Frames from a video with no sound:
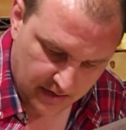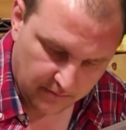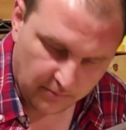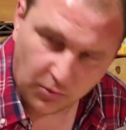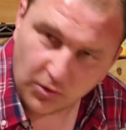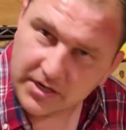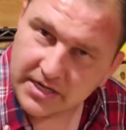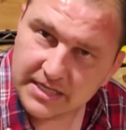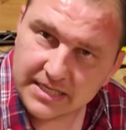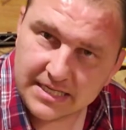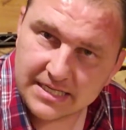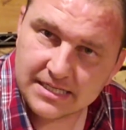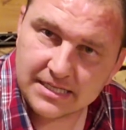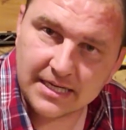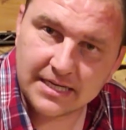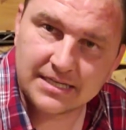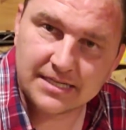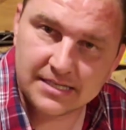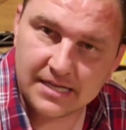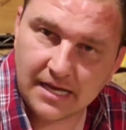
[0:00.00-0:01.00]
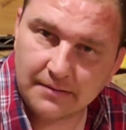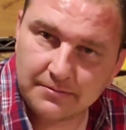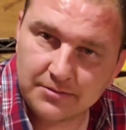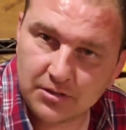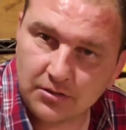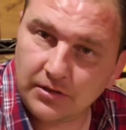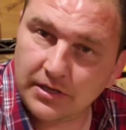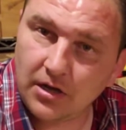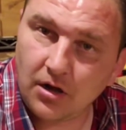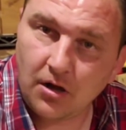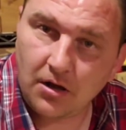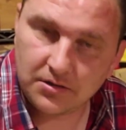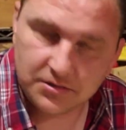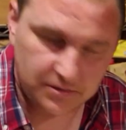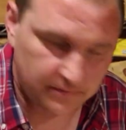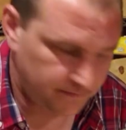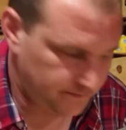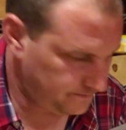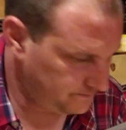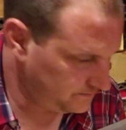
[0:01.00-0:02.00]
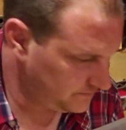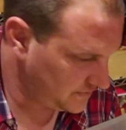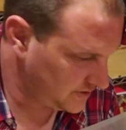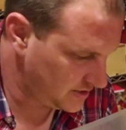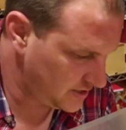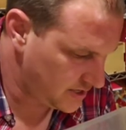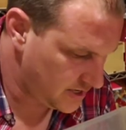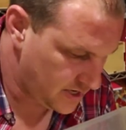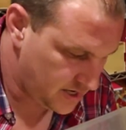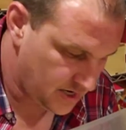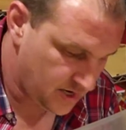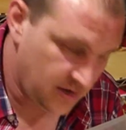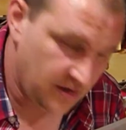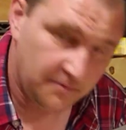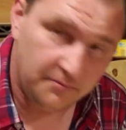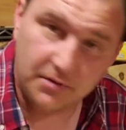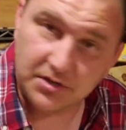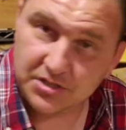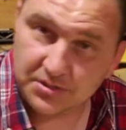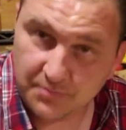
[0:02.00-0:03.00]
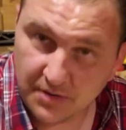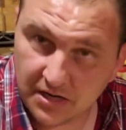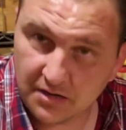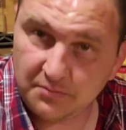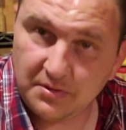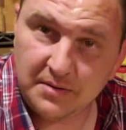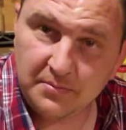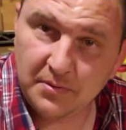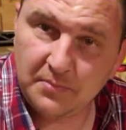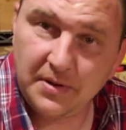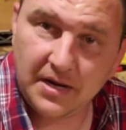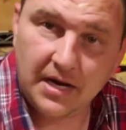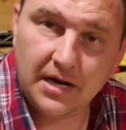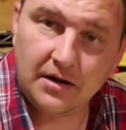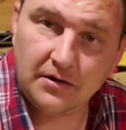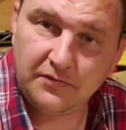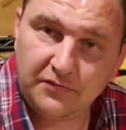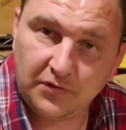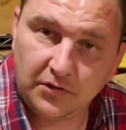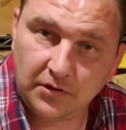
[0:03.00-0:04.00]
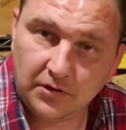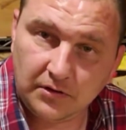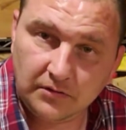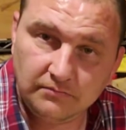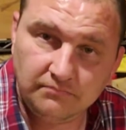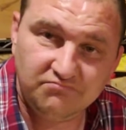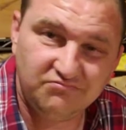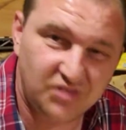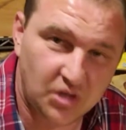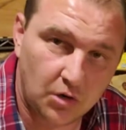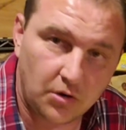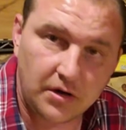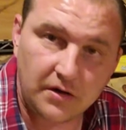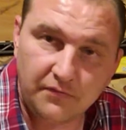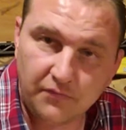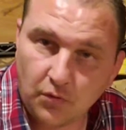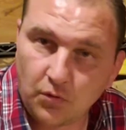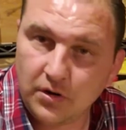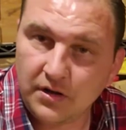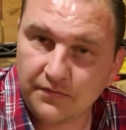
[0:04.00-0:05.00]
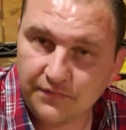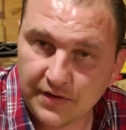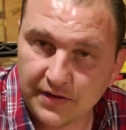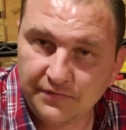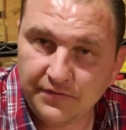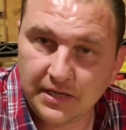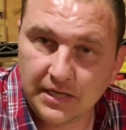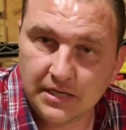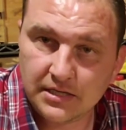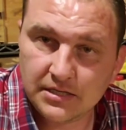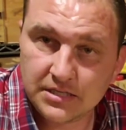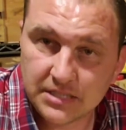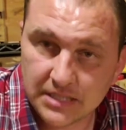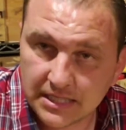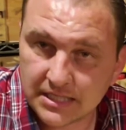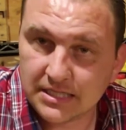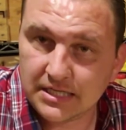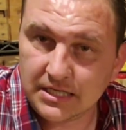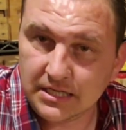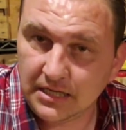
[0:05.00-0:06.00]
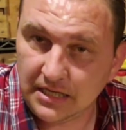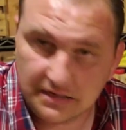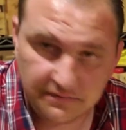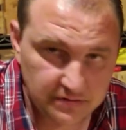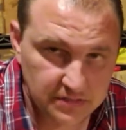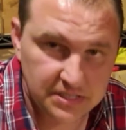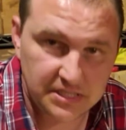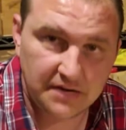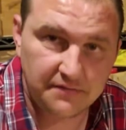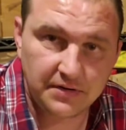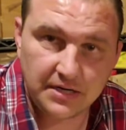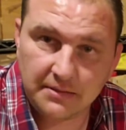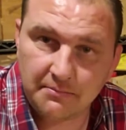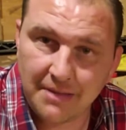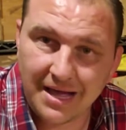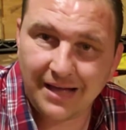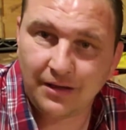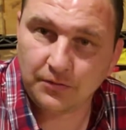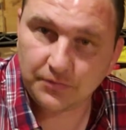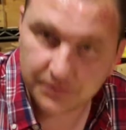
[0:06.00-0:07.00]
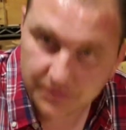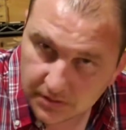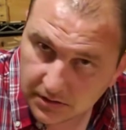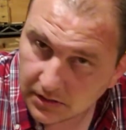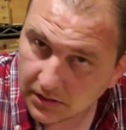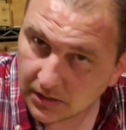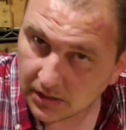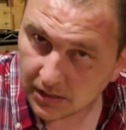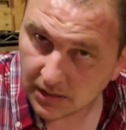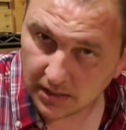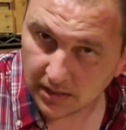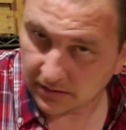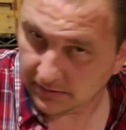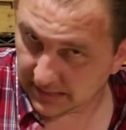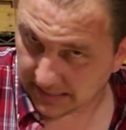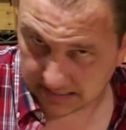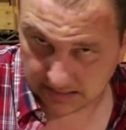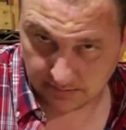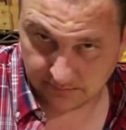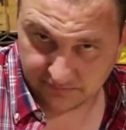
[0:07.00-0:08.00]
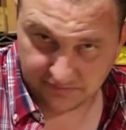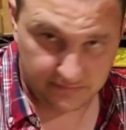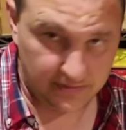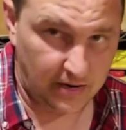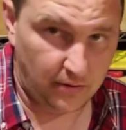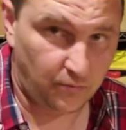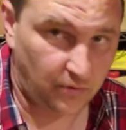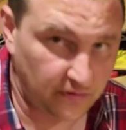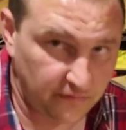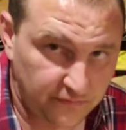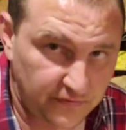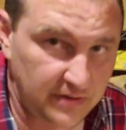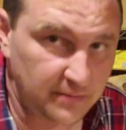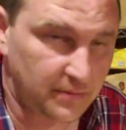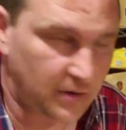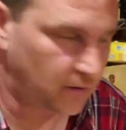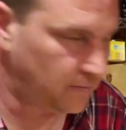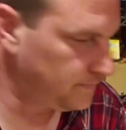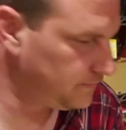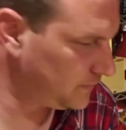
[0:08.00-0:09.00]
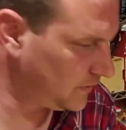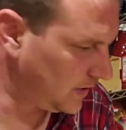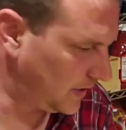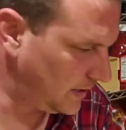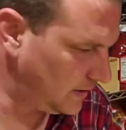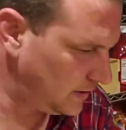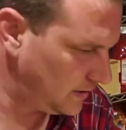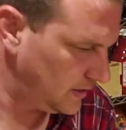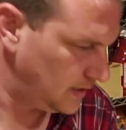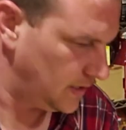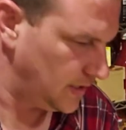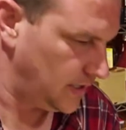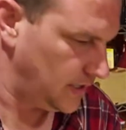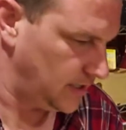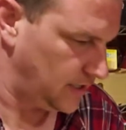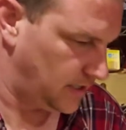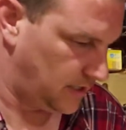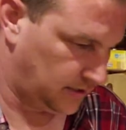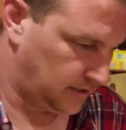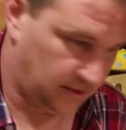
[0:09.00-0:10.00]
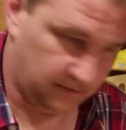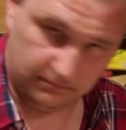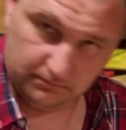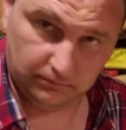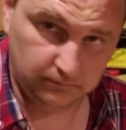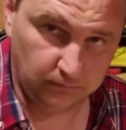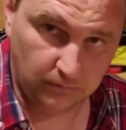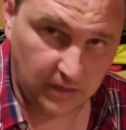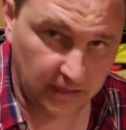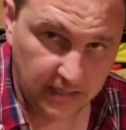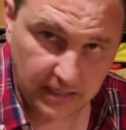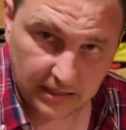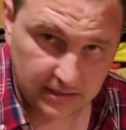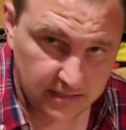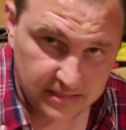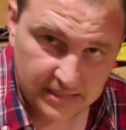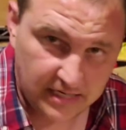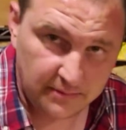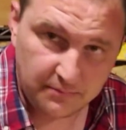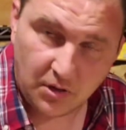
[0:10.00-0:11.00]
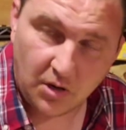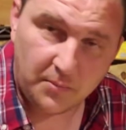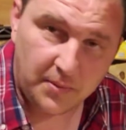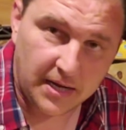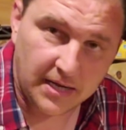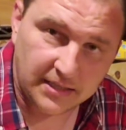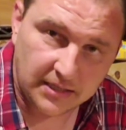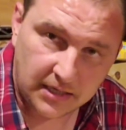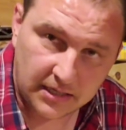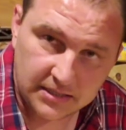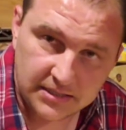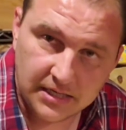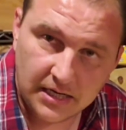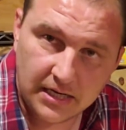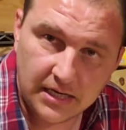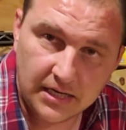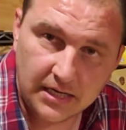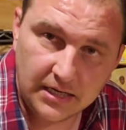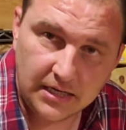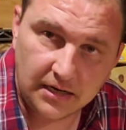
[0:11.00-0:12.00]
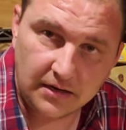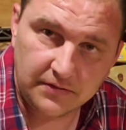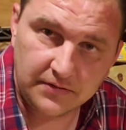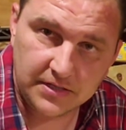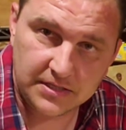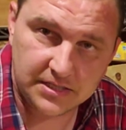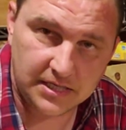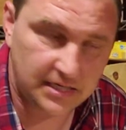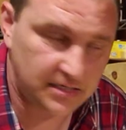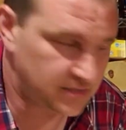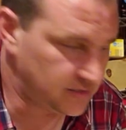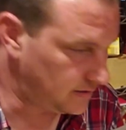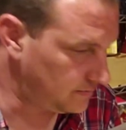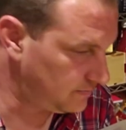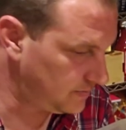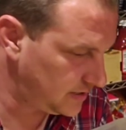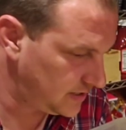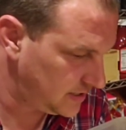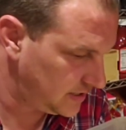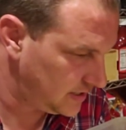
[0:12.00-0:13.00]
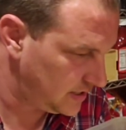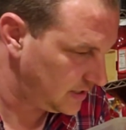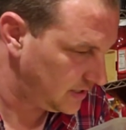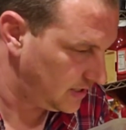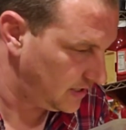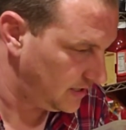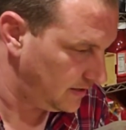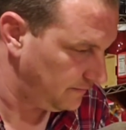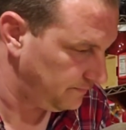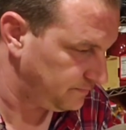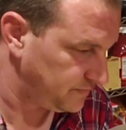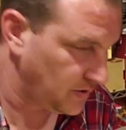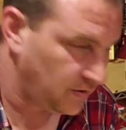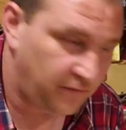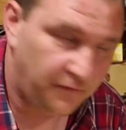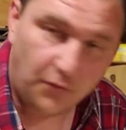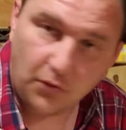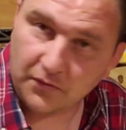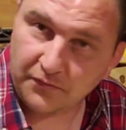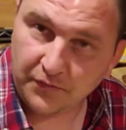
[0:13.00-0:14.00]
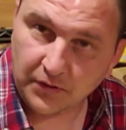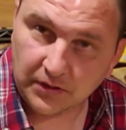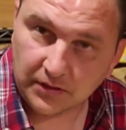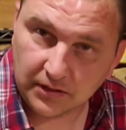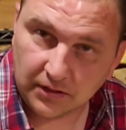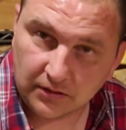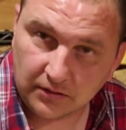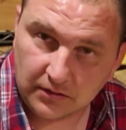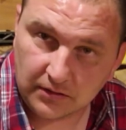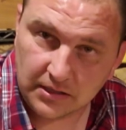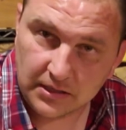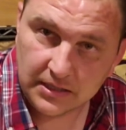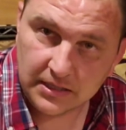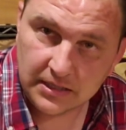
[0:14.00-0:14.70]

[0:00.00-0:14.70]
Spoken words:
breeding these snakes is absolutely awesome, but you better be prepared for 30, 40, 50, 60, even 70 mouths that come from that one female. Okay, like, again, this ain't ball pythons. You know, this ain't some 4-foot little